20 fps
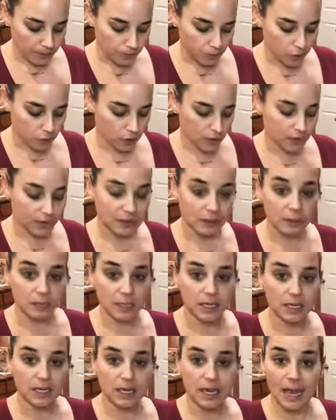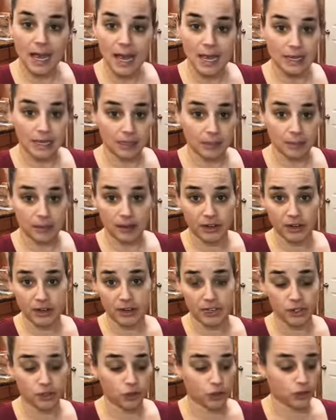so that the meat and the
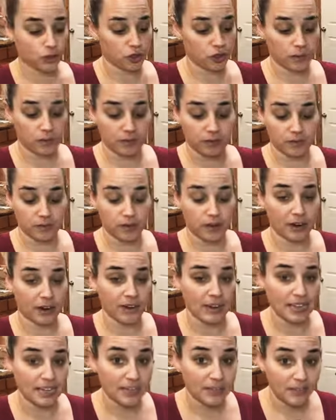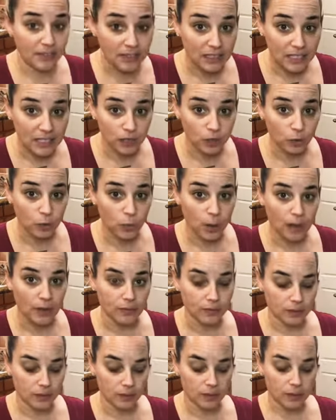marinade is distributed very evenly
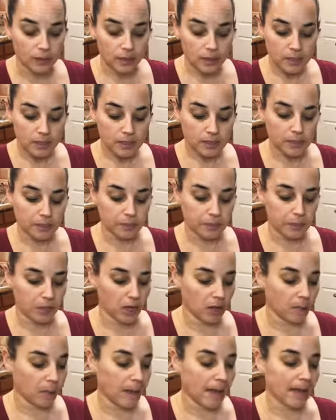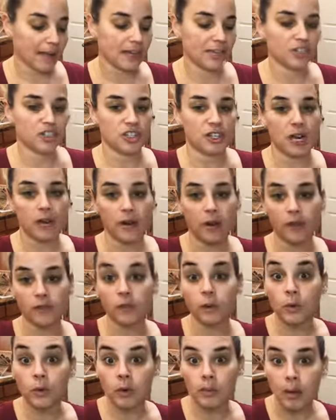throughout the Ziploc package, and I don't have
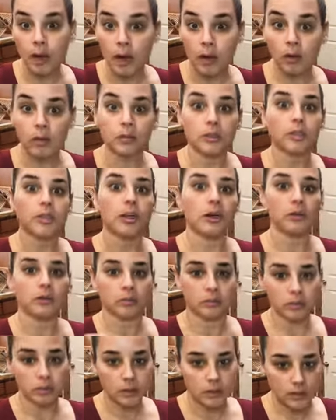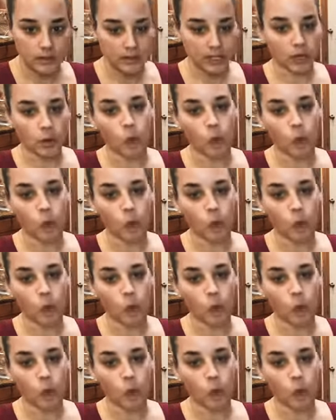to worry about, you know, sticking